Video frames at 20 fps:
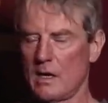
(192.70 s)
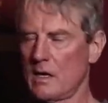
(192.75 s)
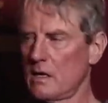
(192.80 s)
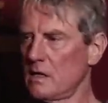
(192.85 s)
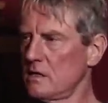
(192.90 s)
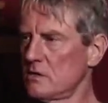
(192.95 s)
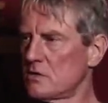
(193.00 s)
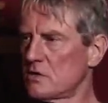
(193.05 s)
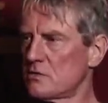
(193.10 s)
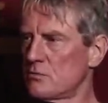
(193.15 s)

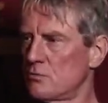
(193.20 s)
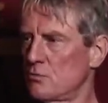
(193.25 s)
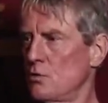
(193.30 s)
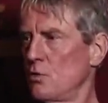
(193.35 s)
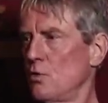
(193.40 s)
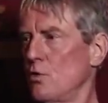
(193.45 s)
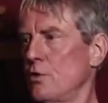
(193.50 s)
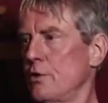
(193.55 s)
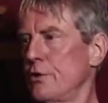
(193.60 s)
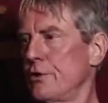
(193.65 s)
And he just
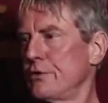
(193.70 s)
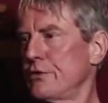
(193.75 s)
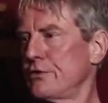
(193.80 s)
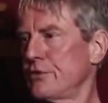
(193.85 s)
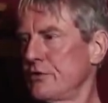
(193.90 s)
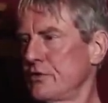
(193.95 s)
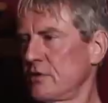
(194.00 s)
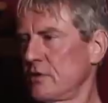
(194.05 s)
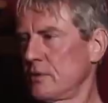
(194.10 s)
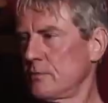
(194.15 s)

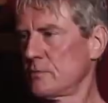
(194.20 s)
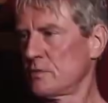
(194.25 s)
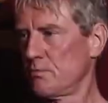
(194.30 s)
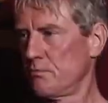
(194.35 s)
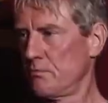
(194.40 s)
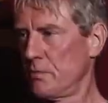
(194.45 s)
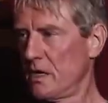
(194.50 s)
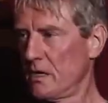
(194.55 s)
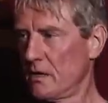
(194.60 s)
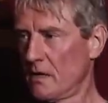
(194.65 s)
roars and comes
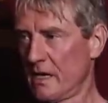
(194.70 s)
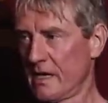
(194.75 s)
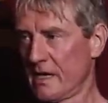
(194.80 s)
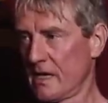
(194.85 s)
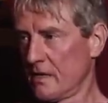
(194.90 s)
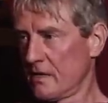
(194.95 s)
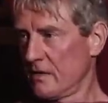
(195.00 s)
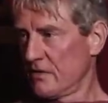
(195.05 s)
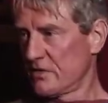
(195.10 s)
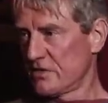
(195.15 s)

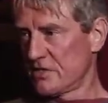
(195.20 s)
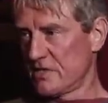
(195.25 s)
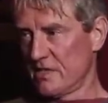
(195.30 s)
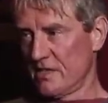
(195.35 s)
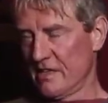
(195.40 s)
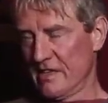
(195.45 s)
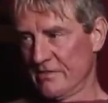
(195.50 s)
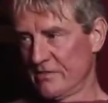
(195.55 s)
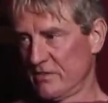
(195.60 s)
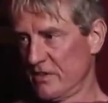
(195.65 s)
barreling out of the
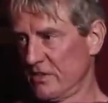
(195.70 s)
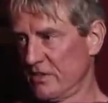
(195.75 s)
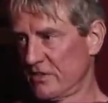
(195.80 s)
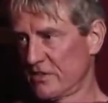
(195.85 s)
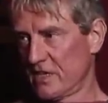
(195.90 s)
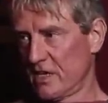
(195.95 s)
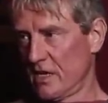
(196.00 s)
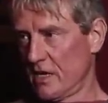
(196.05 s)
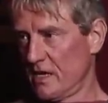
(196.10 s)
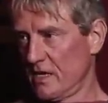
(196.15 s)
cell after
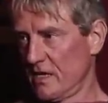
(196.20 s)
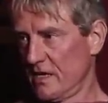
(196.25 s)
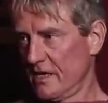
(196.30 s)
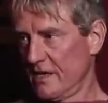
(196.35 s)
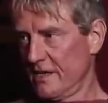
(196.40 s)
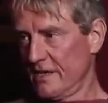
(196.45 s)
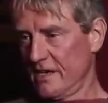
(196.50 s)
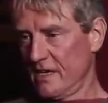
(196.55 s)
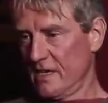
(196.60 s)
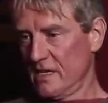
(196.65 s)
this guy.
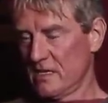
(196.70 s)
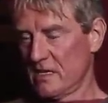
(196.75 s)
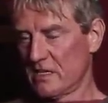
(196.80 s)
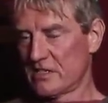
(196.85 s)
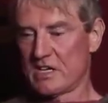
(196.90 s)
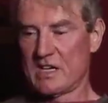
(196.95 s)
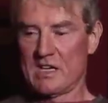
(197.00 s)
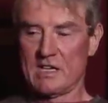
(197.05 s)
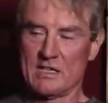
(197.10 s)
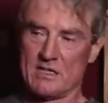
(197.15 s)
And
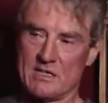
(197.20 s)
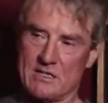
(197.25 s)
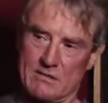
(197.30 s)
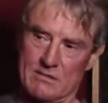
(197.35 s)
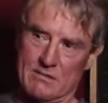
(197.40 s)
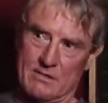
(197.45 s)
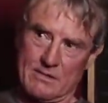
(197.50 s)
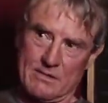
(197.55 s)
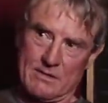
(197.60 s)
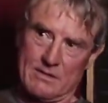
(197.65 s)
this kid's
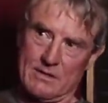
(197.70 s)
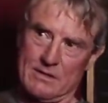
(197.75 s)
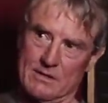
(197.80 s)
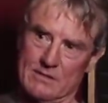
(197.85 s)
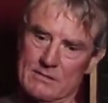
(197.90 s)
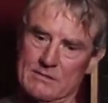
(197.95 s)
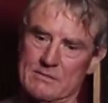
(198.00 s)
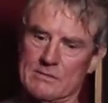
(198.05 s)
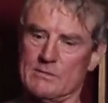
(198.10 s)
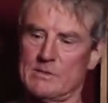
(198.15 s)
only, you
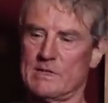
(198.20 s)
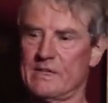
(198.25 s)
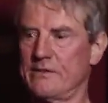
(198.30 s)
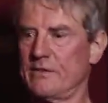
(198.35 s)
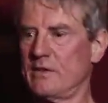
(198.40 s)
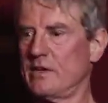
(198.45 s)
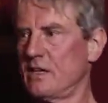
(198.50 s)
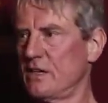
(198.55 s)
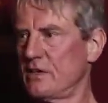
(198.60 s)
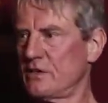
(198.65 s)
know,
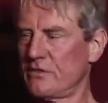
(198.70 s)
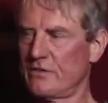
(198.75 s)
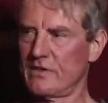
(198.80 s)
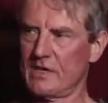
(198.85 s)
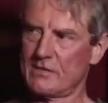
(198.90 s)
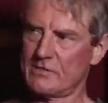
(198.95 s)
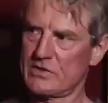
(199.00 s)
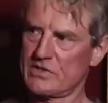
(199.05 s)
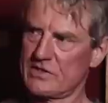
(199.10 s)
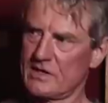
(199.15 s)
whatever it is,
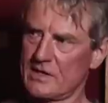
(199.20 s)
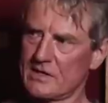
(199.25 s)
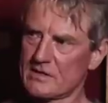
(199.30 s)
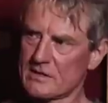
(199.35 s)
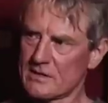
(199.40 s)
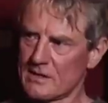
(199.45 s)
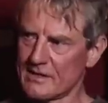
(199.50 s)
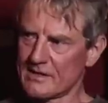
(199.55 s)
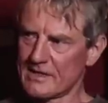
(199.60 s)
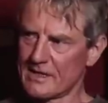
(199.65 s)

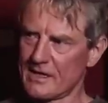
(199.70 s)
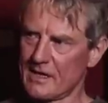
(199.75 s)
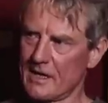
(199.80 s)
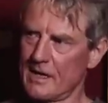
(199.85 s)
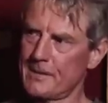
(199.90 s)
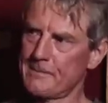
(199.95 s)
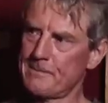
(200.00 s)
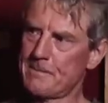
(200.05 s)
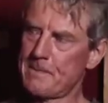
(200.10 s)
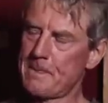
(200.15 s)
5'6", and a little
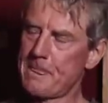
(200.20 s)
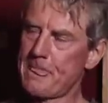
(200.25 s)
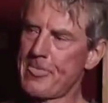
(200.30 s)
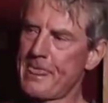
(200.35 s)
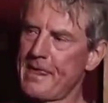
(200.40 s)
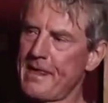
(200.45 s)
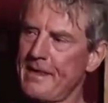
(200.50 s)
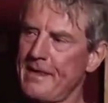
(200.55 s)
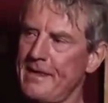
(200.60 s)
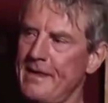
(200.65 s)
guy.
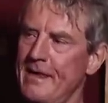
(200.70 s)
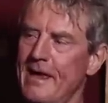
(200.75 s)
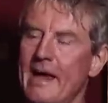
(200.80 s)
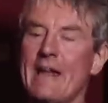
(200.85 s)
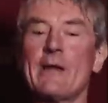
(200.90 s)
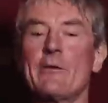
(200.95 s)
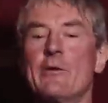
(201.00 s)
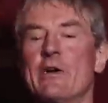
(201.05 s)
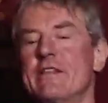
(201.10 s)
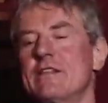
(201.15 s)

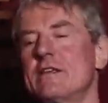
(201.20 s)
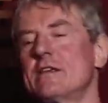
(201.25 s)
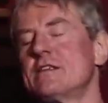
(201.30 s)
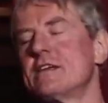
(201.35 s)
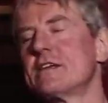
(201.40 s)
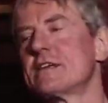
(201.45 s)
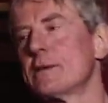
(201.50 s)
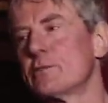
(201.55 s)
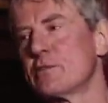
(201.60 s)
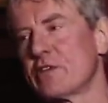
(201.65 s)
Anyway, the
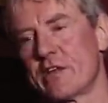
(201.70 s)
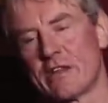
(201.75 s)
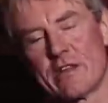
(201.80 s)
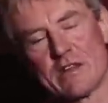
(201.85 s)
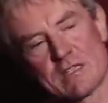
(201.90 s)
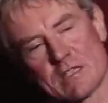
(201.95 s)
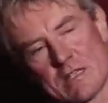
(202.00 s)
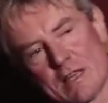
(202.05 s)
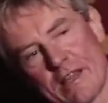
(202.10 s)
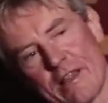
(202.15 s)
Indian comes out
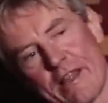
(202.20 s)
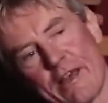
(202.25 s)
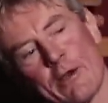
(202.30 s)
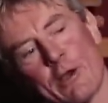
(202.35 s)
of the cell.